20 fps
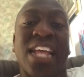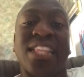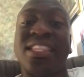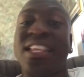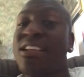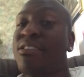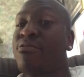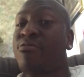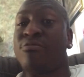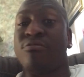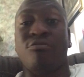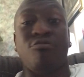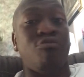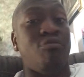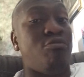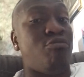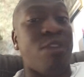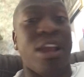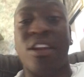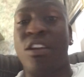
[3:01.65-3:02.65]
I think
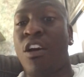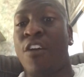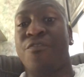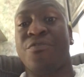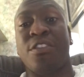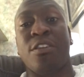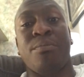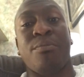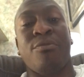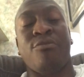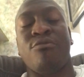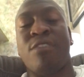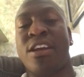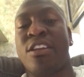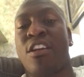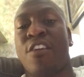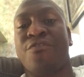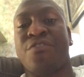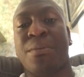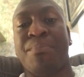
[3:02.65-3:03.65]
right off
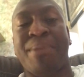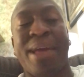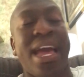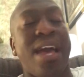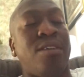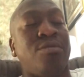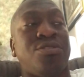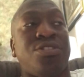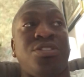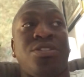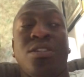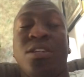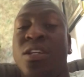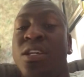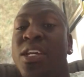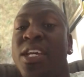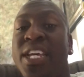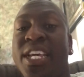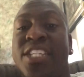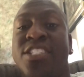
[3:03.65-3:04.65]
the bounce
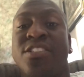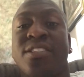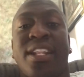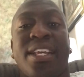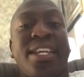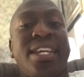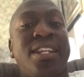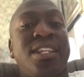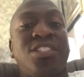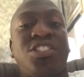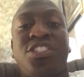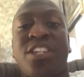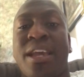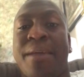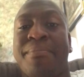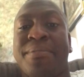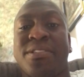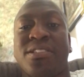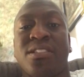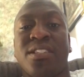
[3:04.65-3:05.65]
he's gonna get us
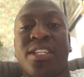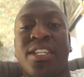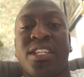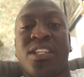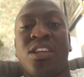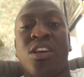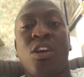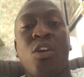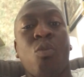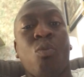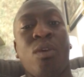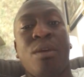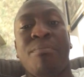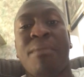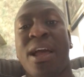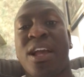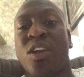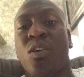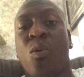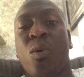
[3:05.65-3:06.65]
Champions League. We
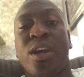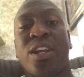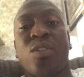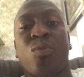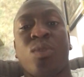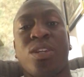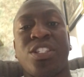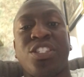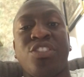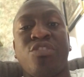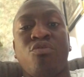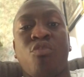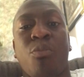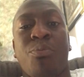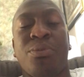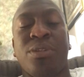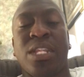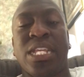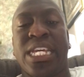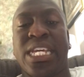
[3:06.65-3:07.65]
might go ahead and win the
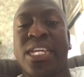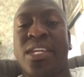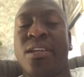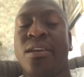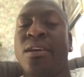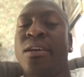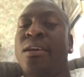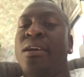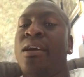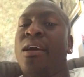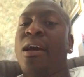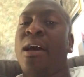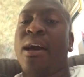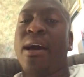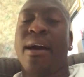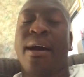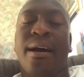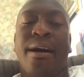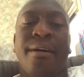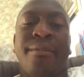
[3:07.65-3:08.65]
Europa League.
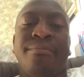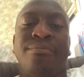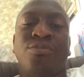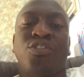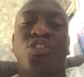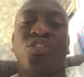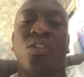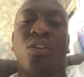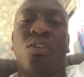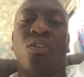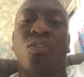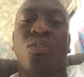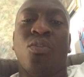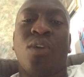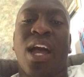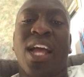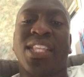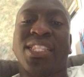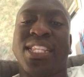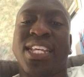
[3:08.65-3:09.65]

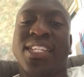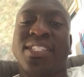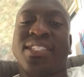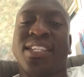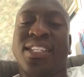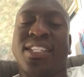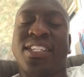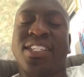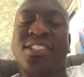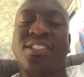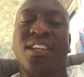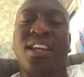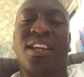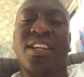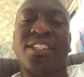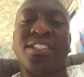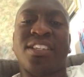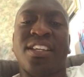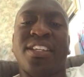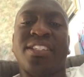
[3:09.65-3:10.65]
So I think that he's
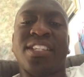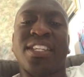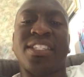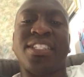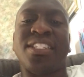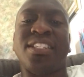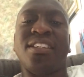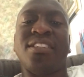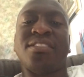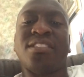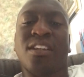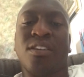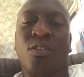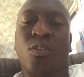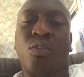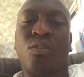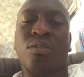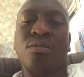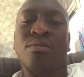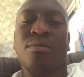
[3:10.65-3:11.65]
a
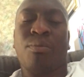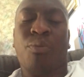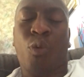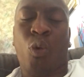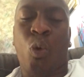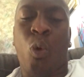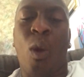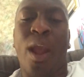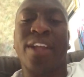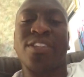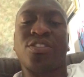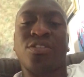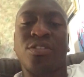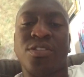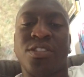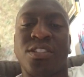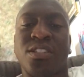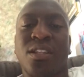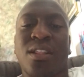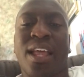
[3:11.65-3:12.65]
quite
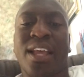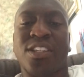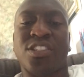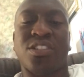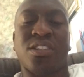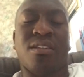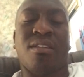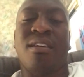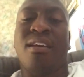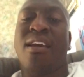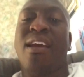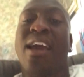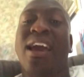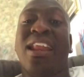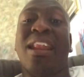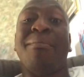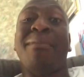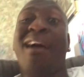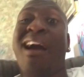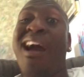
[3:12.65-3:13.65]
good selection,
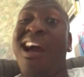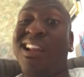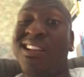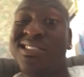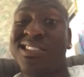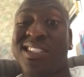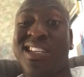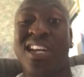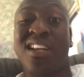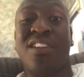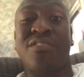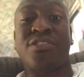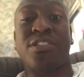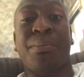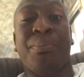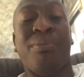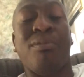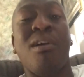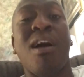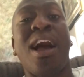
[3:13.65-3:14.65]
and I'm honestly kind of
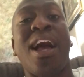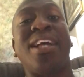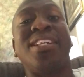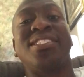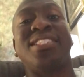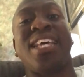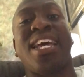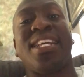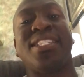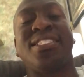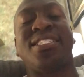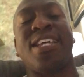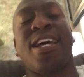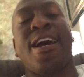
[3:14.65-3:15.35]
surprised that